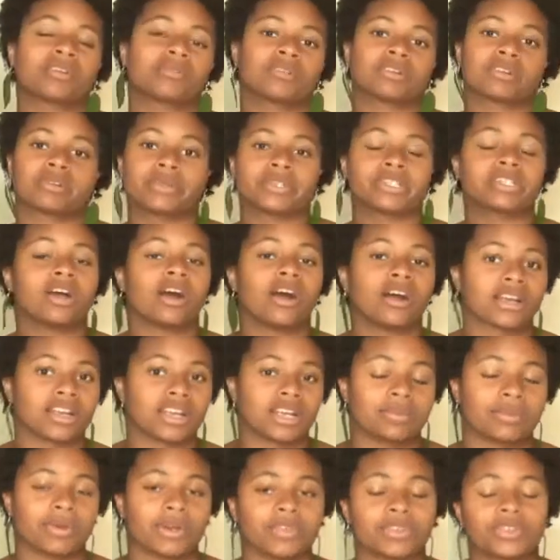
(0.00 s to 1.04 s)
I'm going to be talking
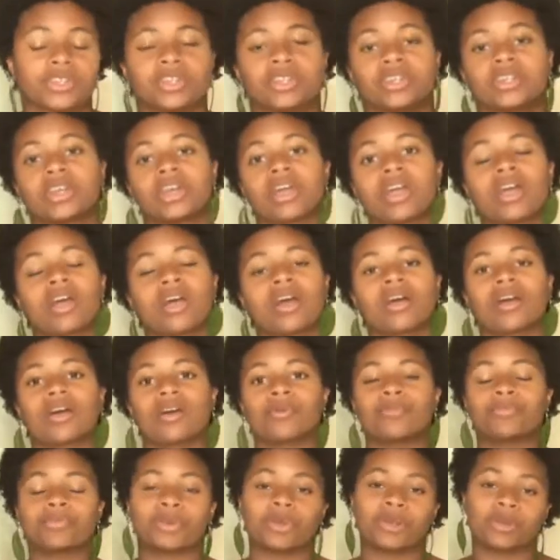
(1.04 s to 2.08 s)
about the
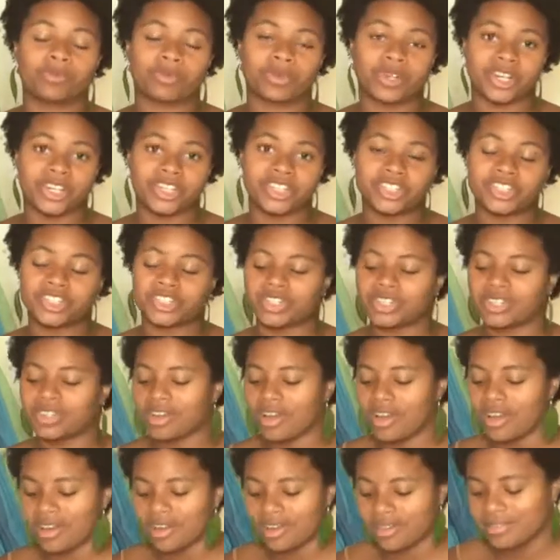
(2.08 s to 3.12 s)

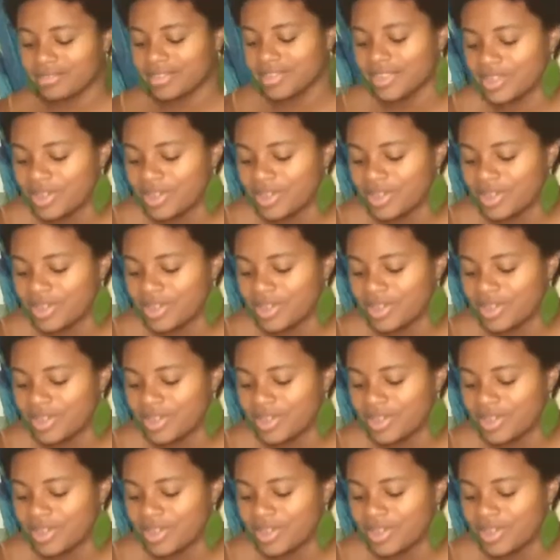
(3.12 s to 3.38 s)
appropriation of